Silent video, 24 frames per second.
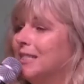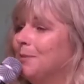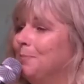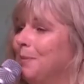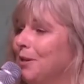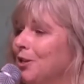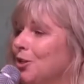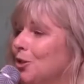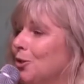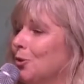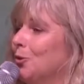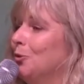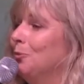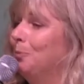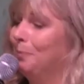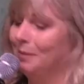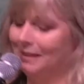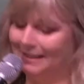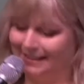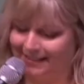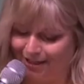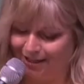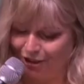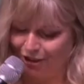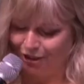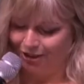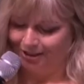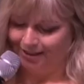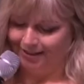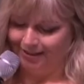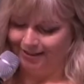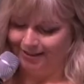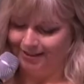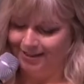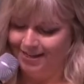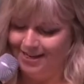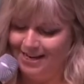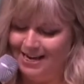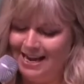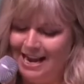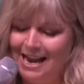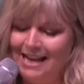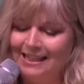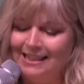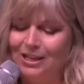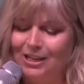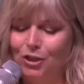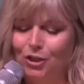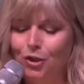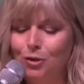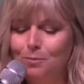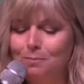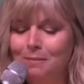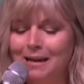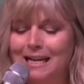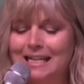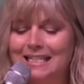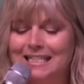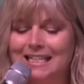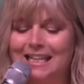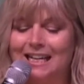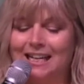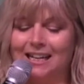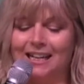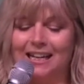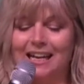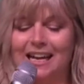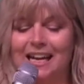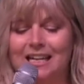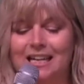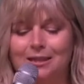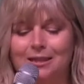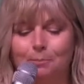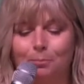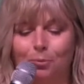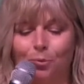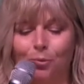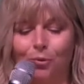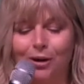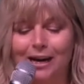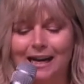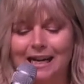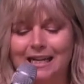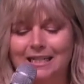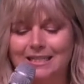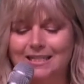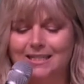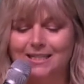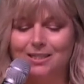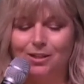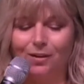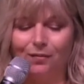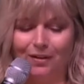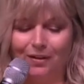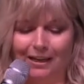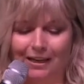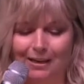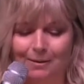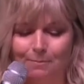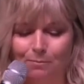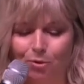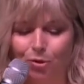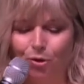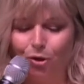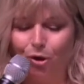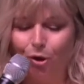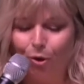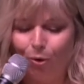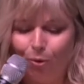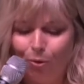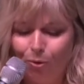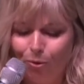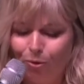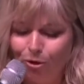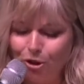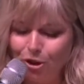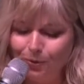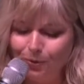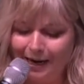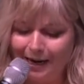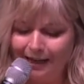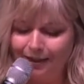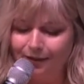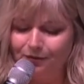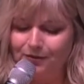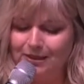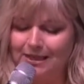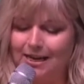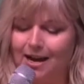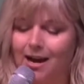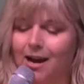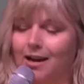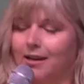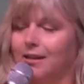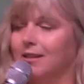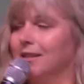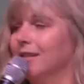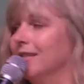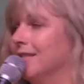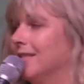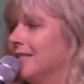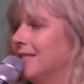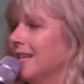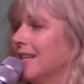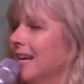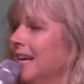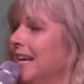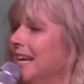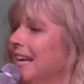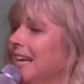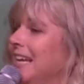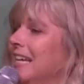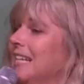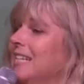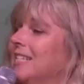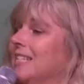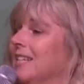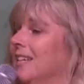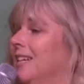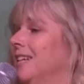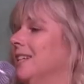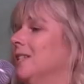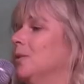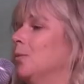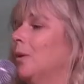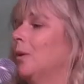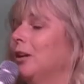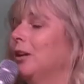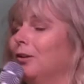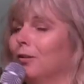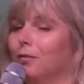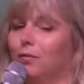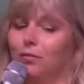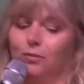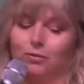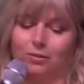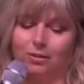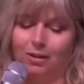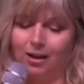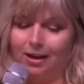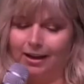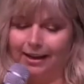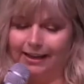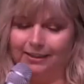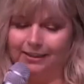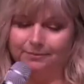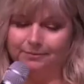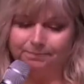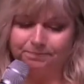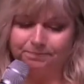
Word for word: special possession, that you may declare the praises of him who called you out of darkness into his wonderful light.